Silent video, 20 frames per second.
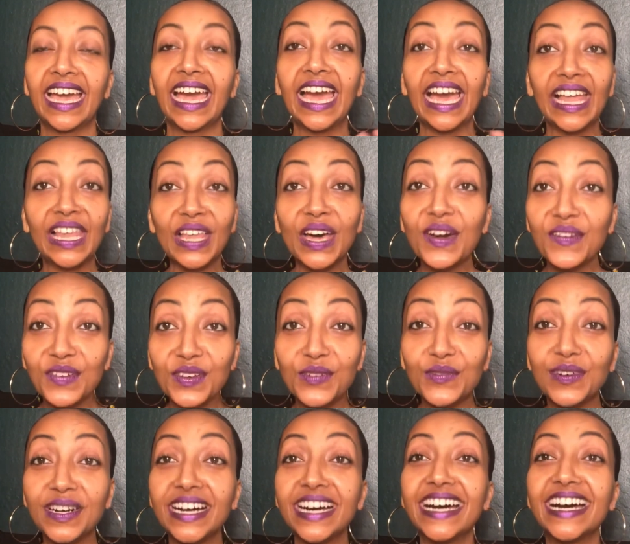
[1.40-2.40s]
Hello
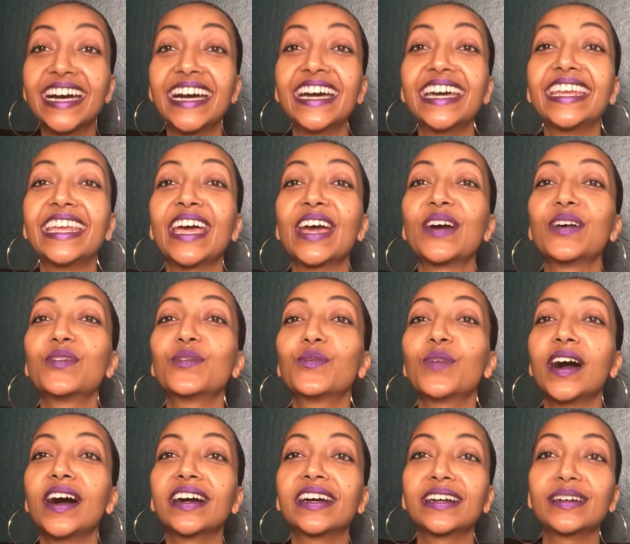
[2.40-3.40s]
everyone and
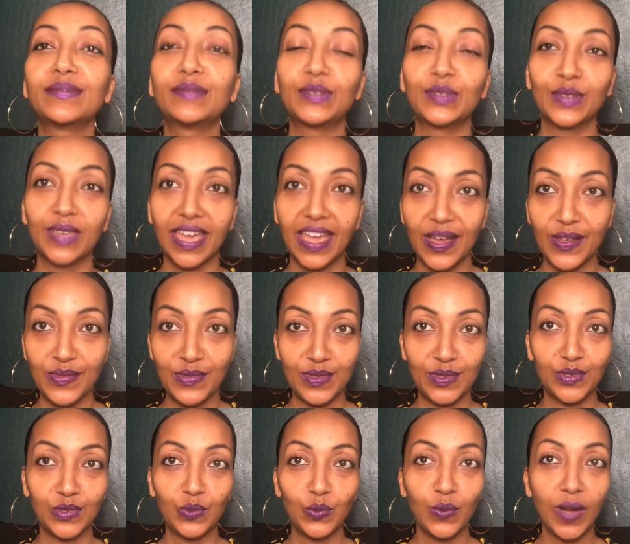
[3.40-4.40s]
welcome to Health
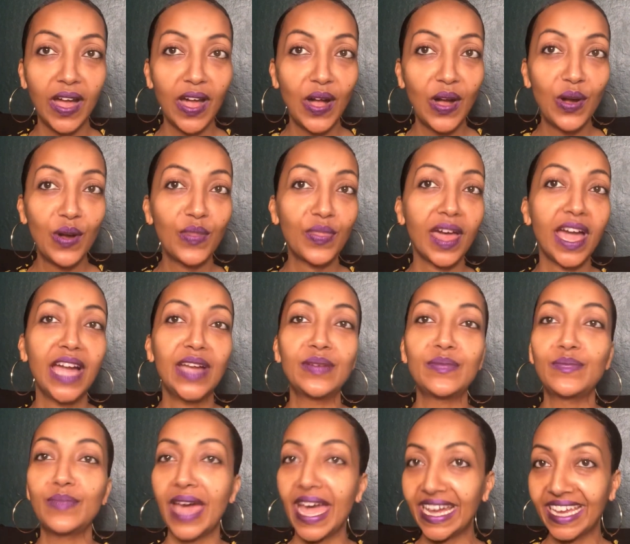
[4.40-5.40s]
is Wealth. I'm
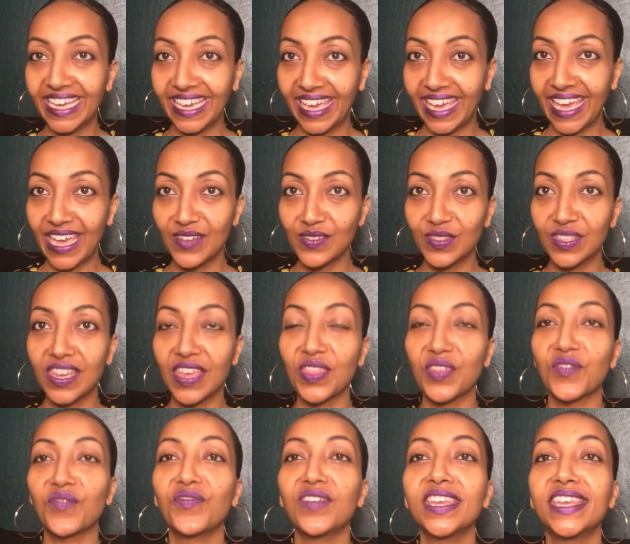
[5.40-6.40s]
back again with
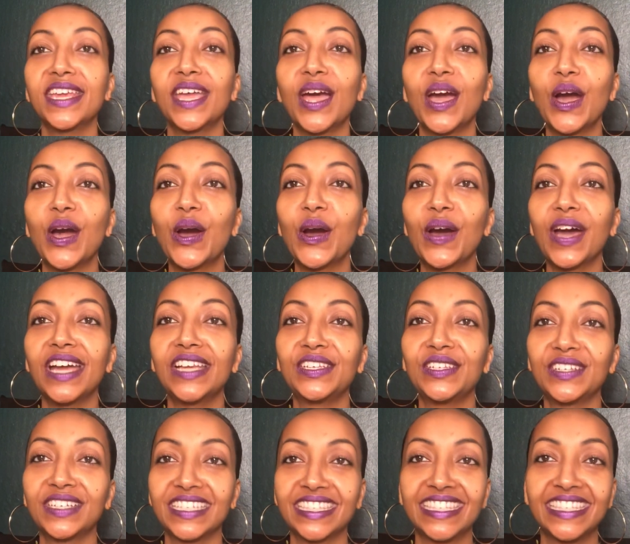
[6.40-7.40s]
another video. As
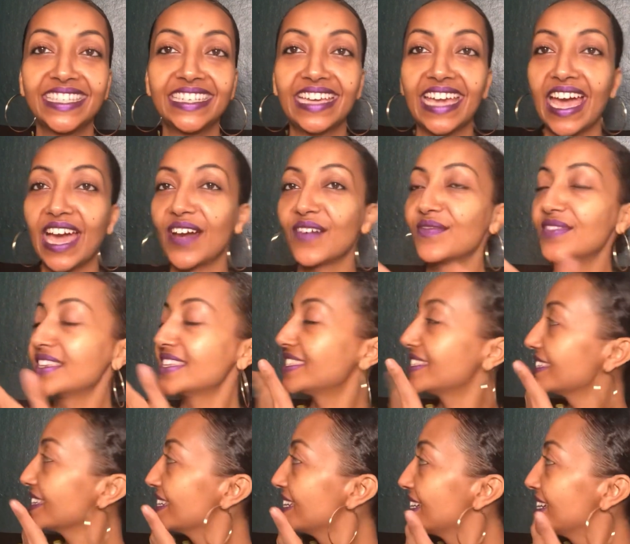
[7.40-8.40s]
you can see, I have this
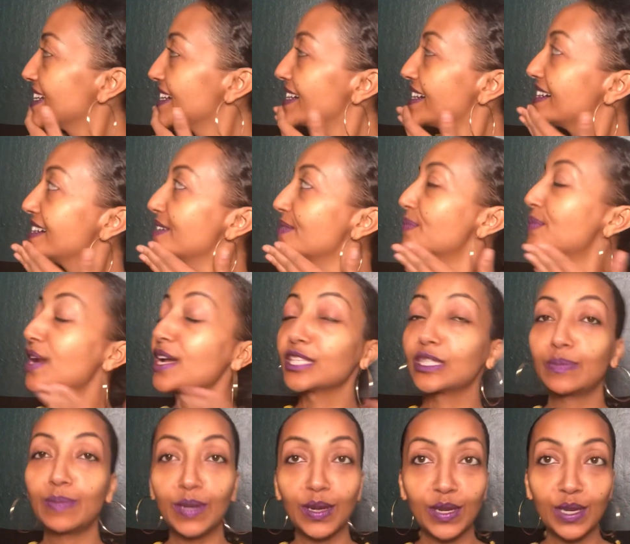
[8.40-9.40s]

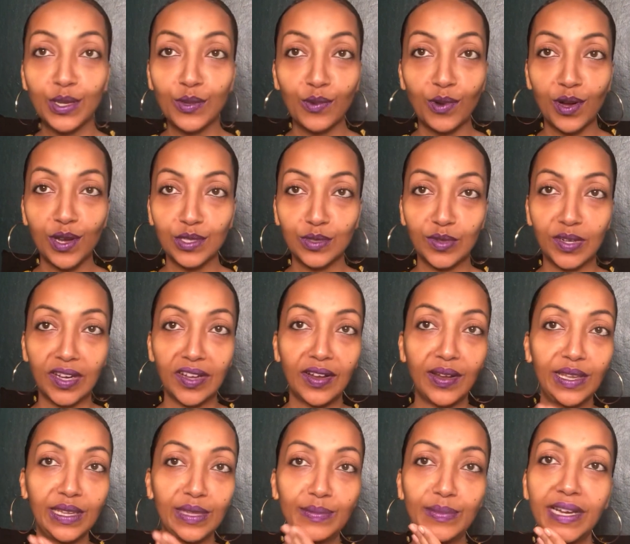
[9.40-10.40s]
prosperity walls, what I
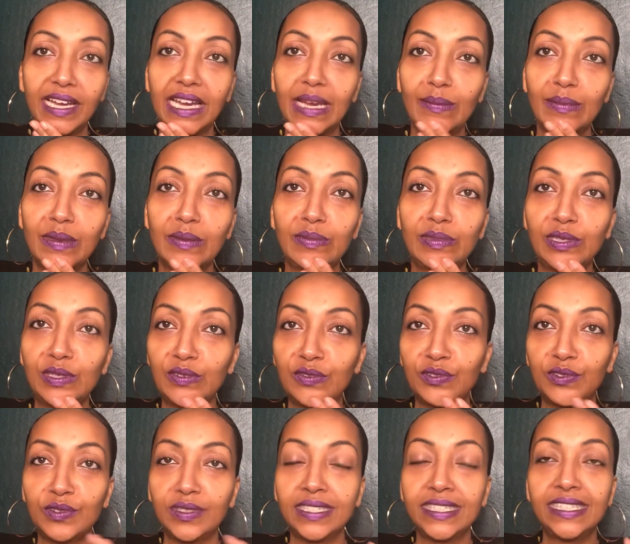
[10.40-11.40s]
call it, behind me.
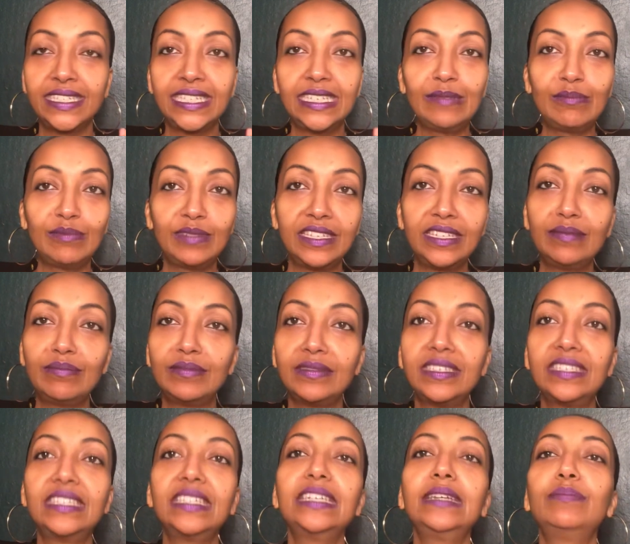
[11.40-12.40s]
Beautiful,
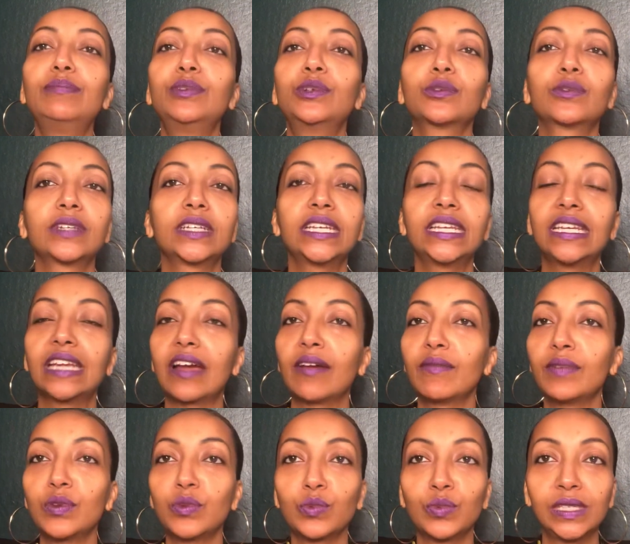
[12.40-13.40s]
deep green. I've
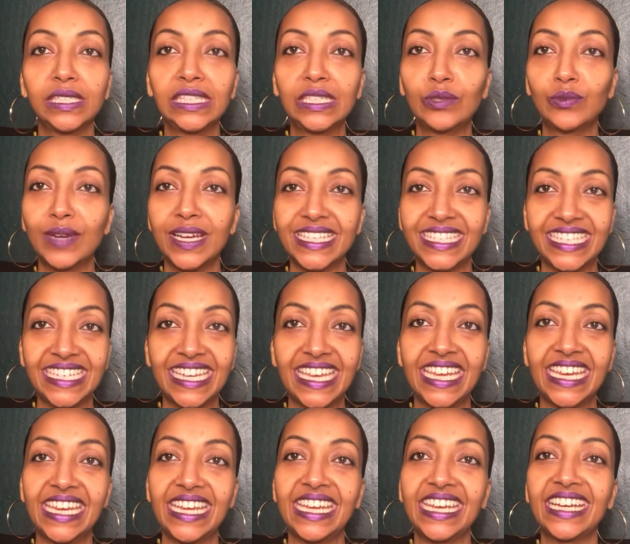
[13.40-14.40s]
been really
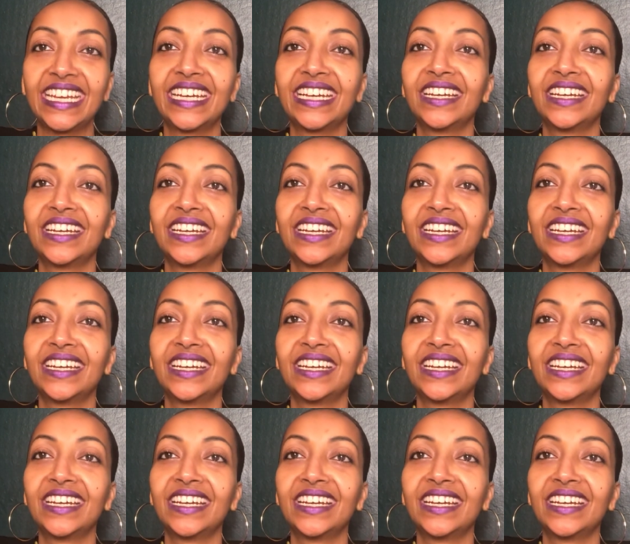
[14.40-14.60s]
resonating